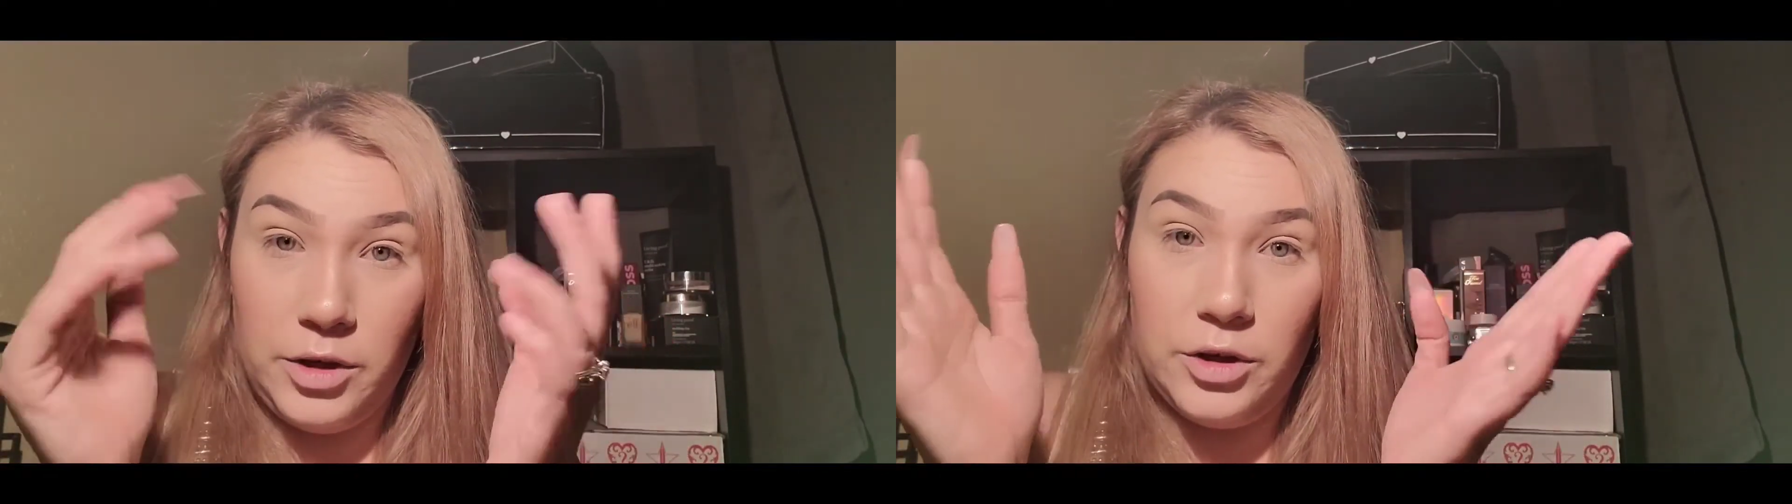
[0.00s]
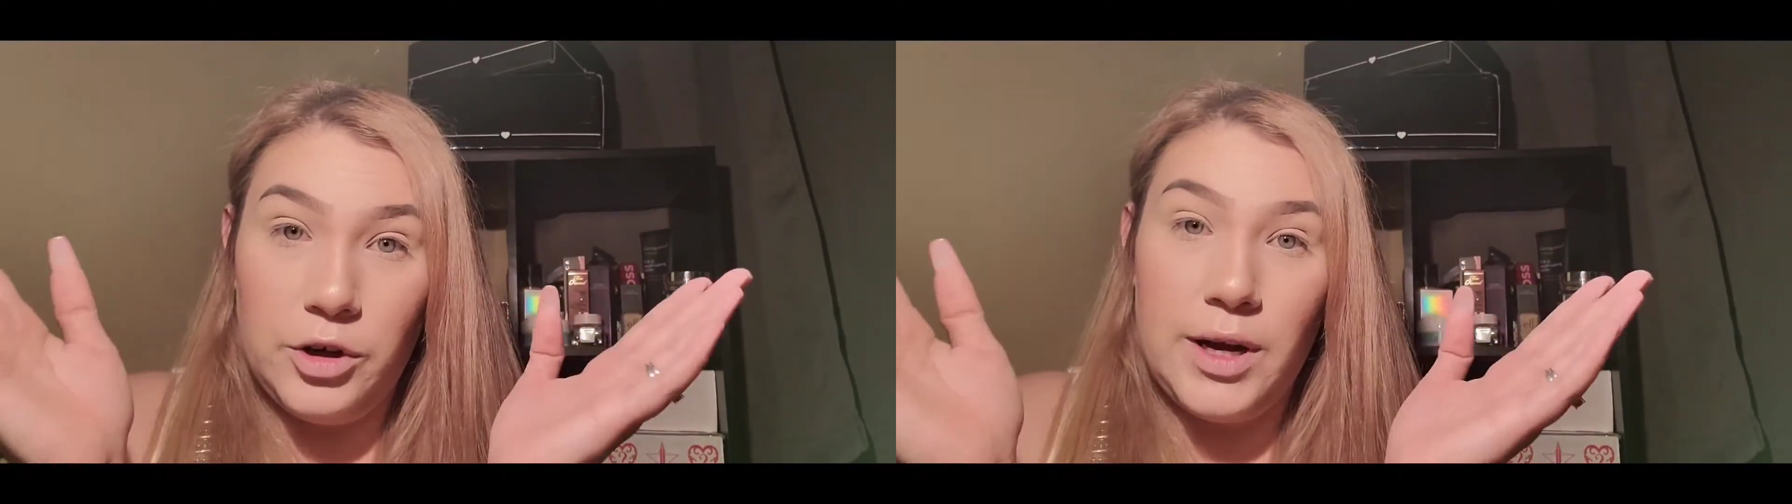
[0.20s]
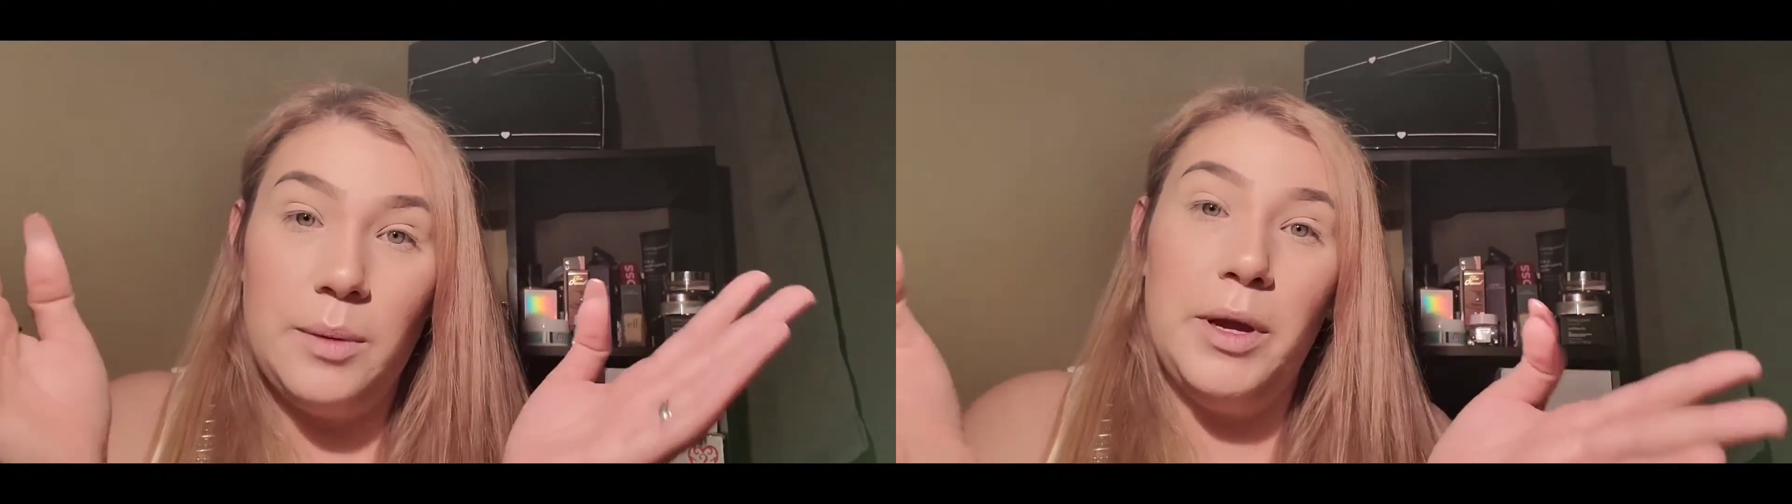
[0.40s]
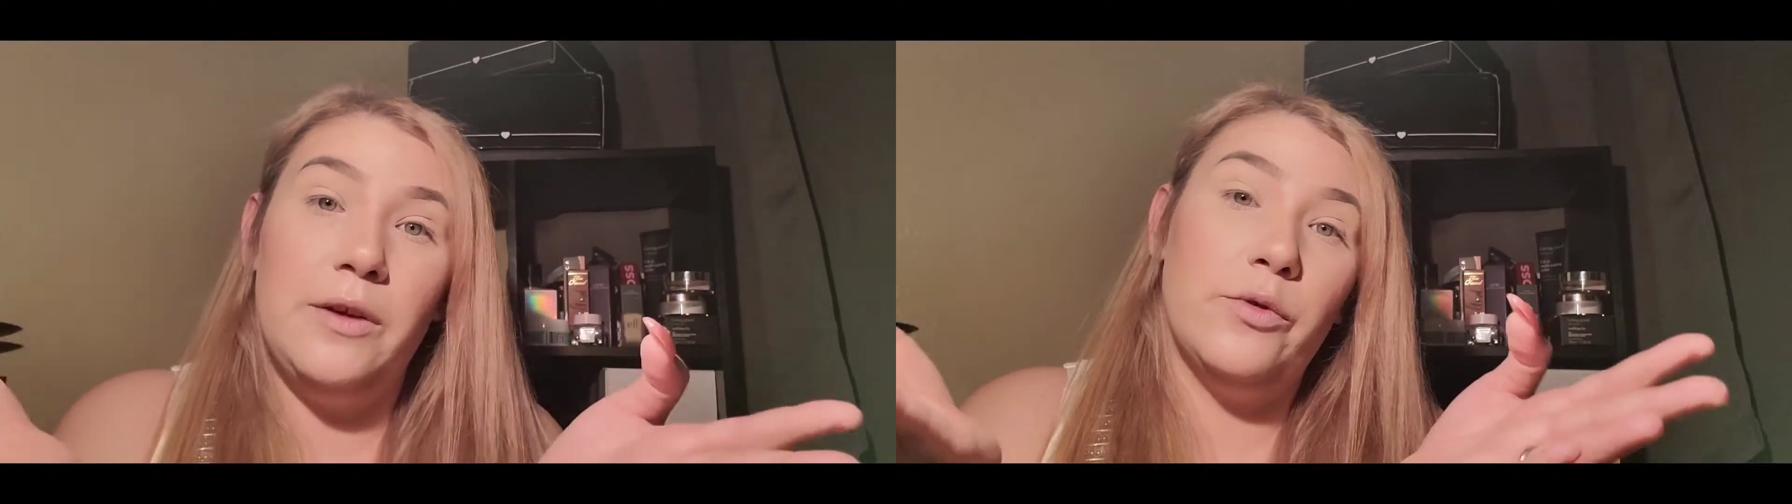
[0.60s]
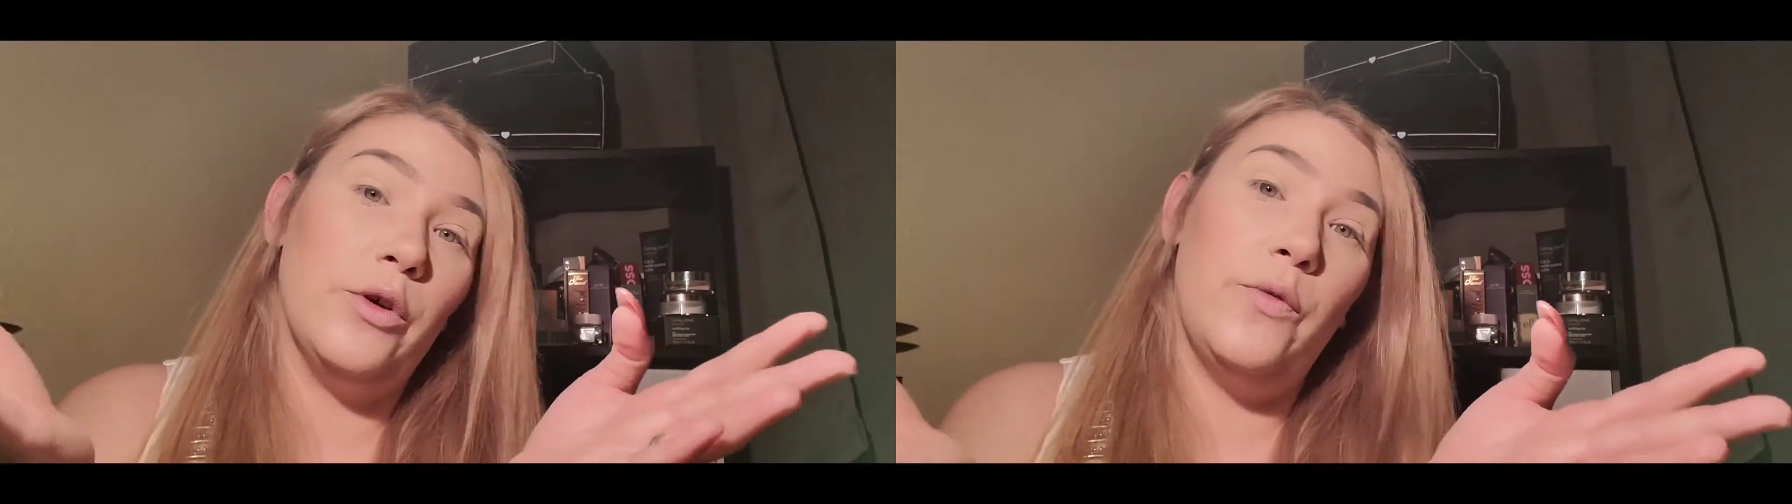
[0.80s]
You had to pay
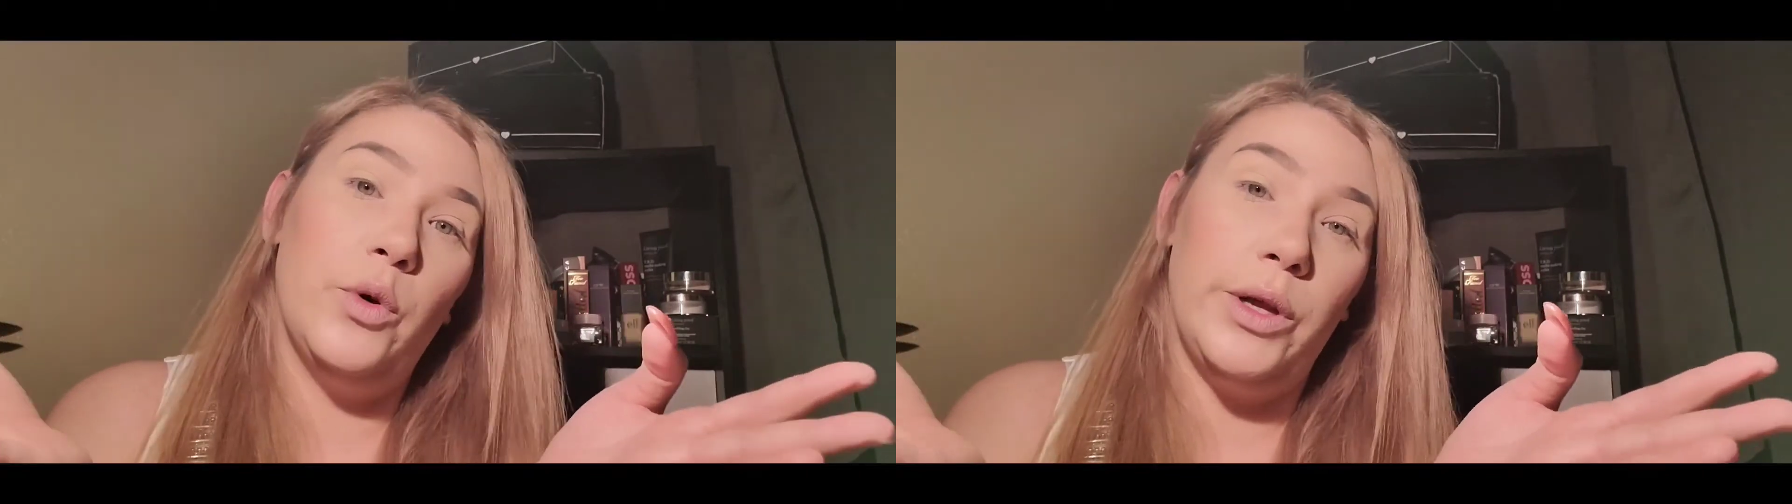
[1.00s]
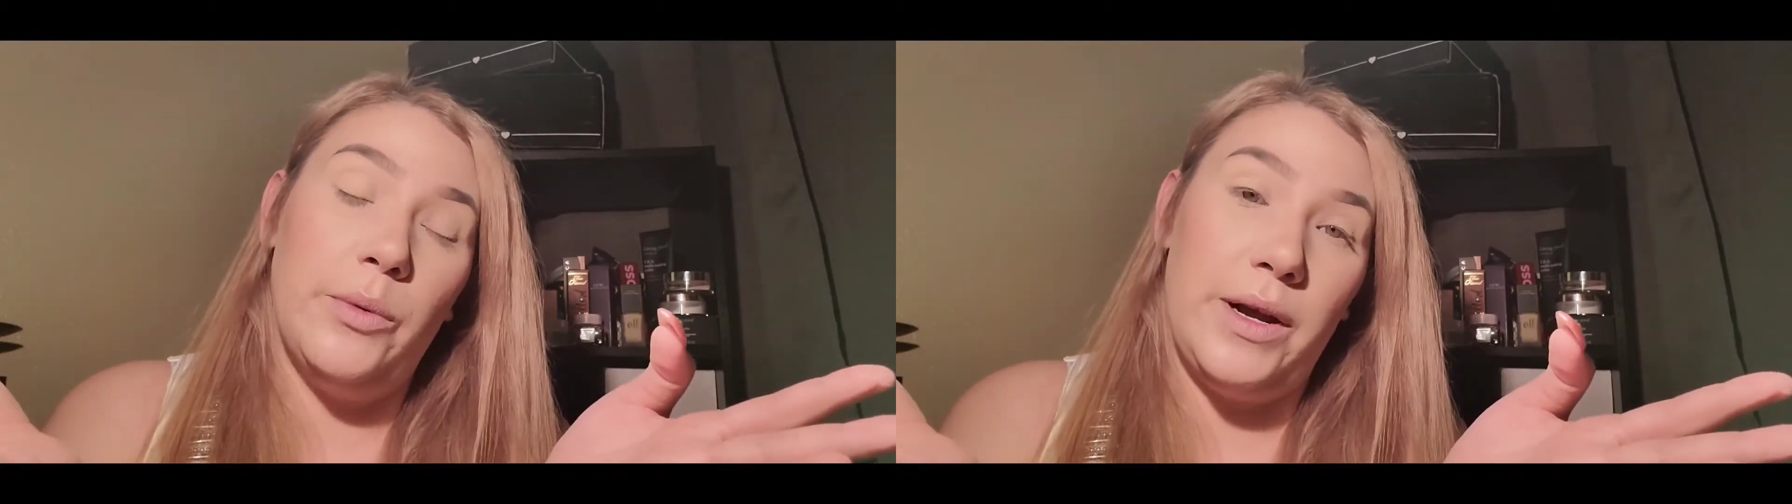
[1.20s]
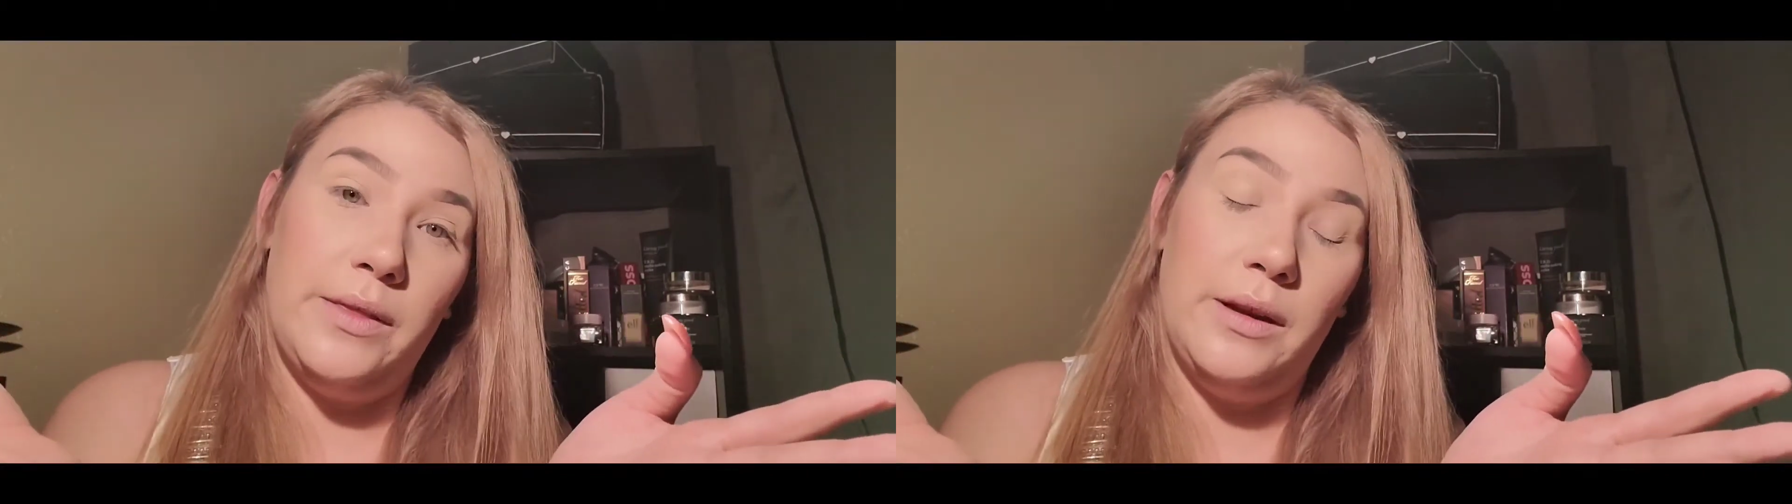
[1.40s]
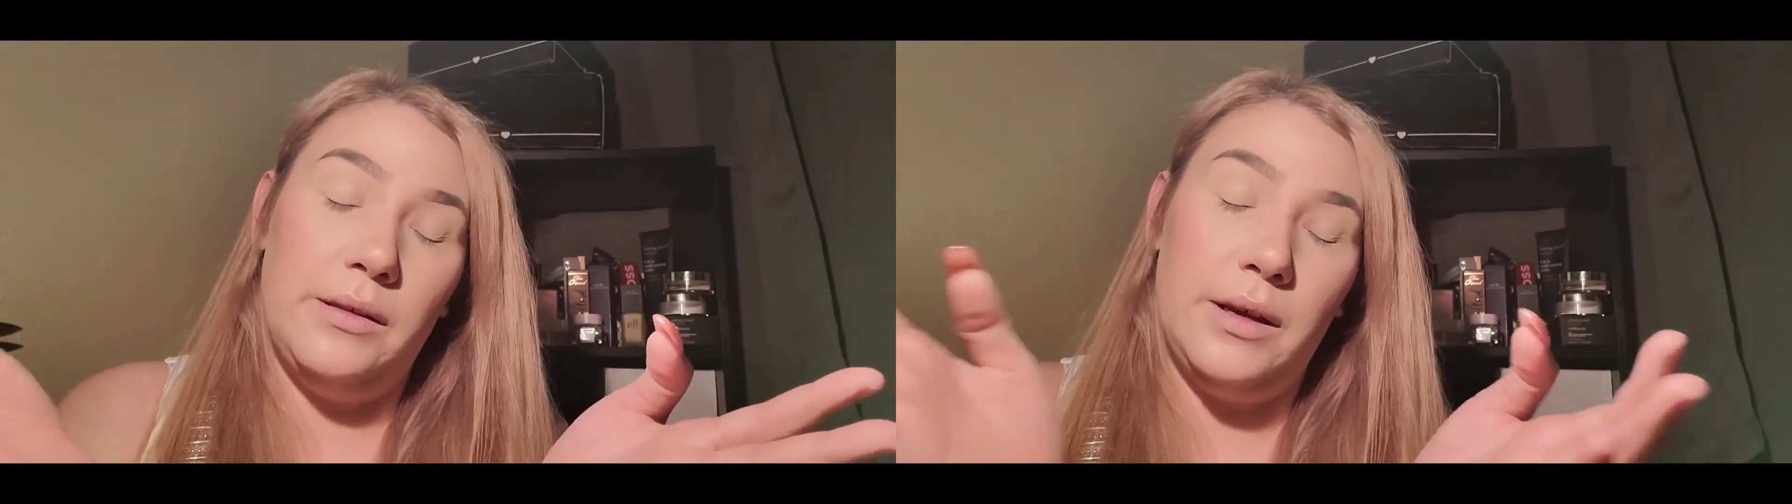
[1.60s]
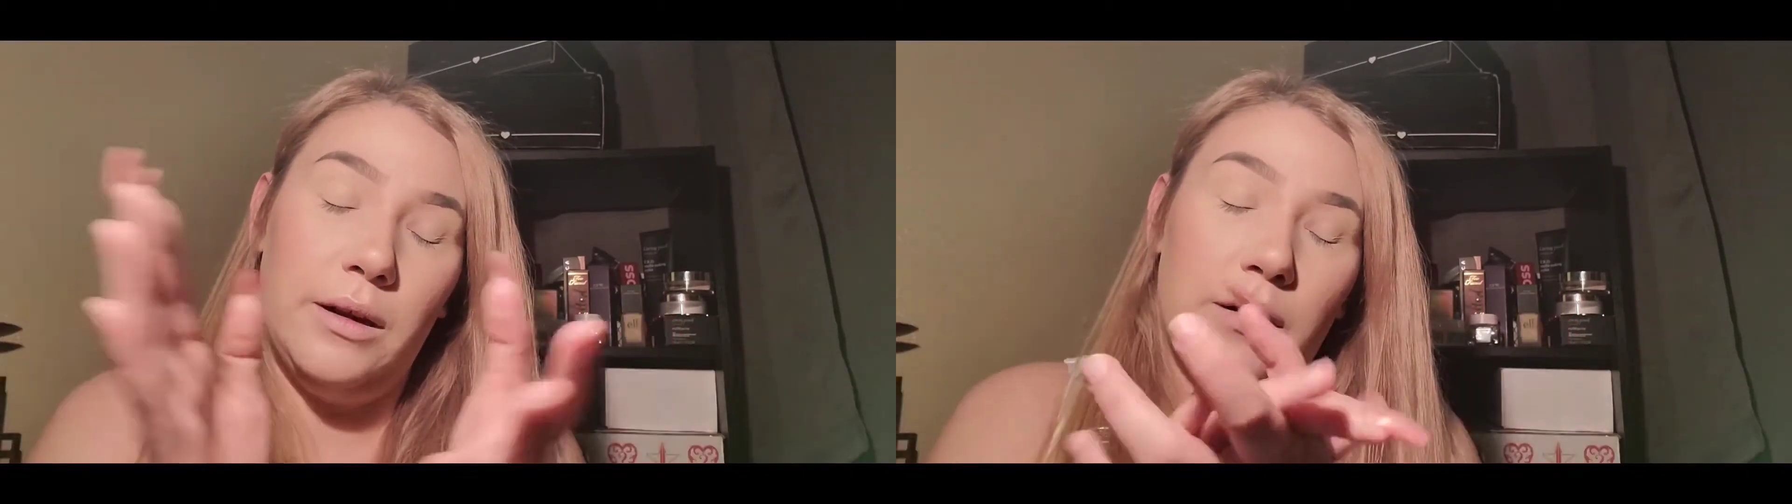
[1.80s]
for it fully right then
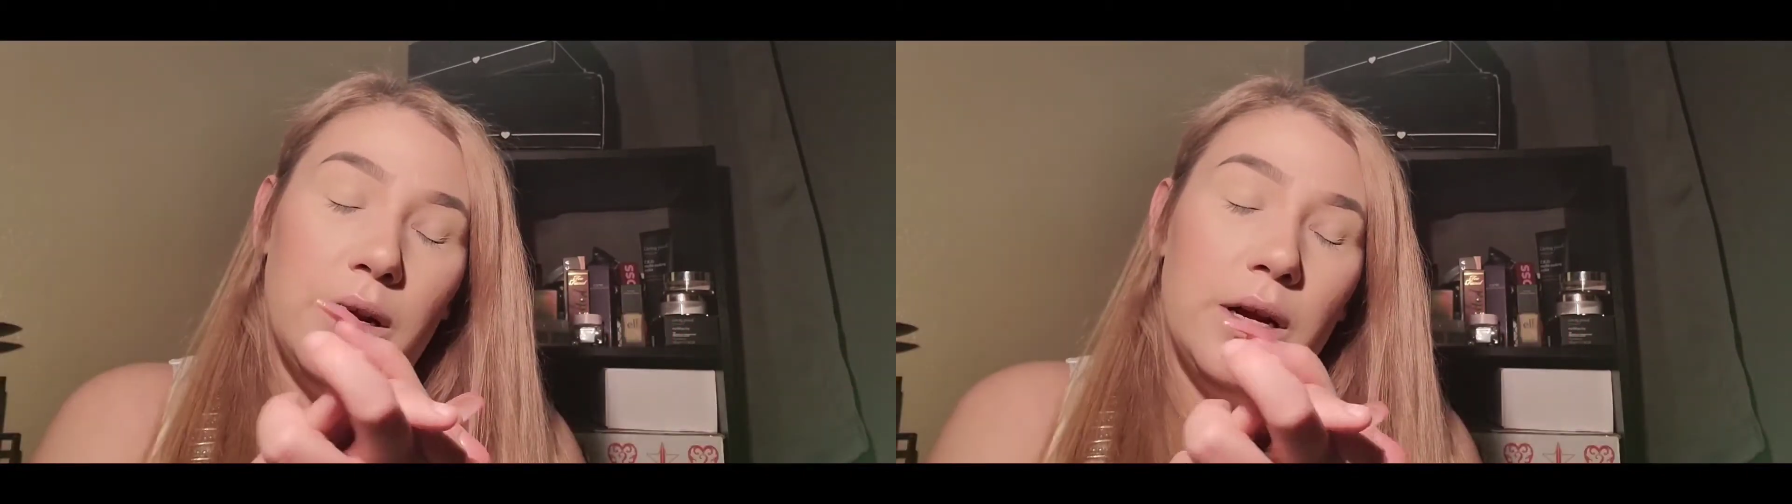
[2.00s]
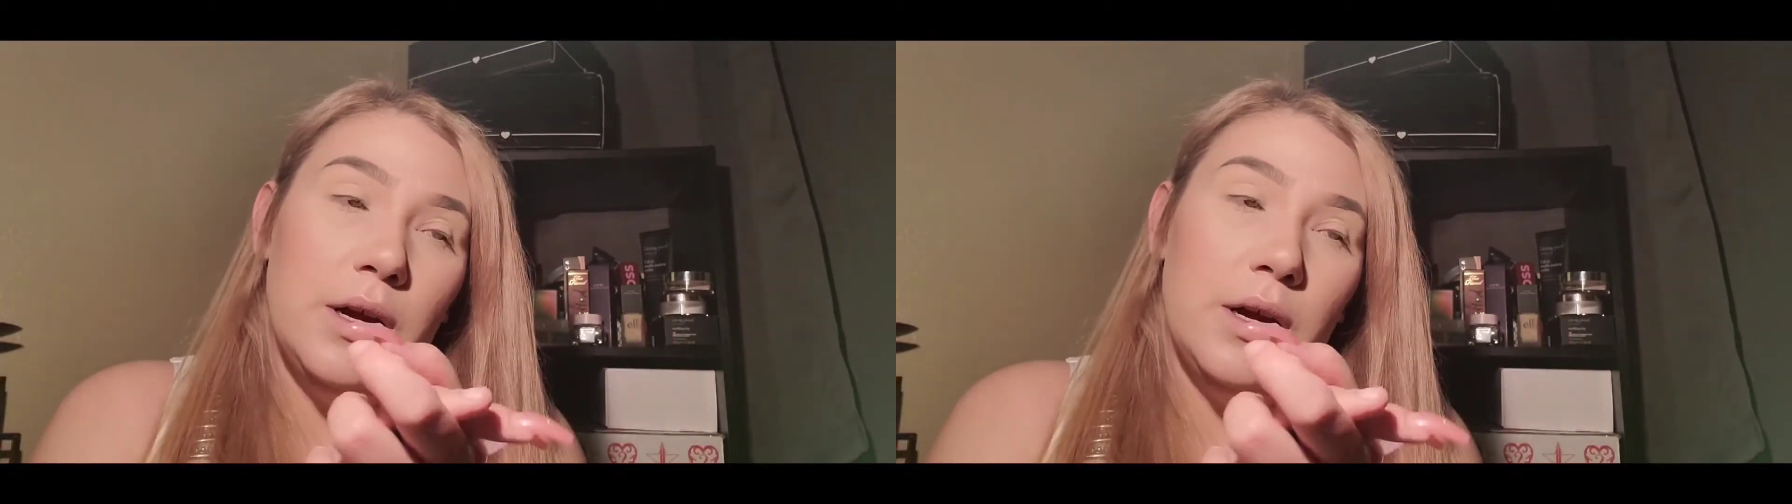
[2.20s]
and there.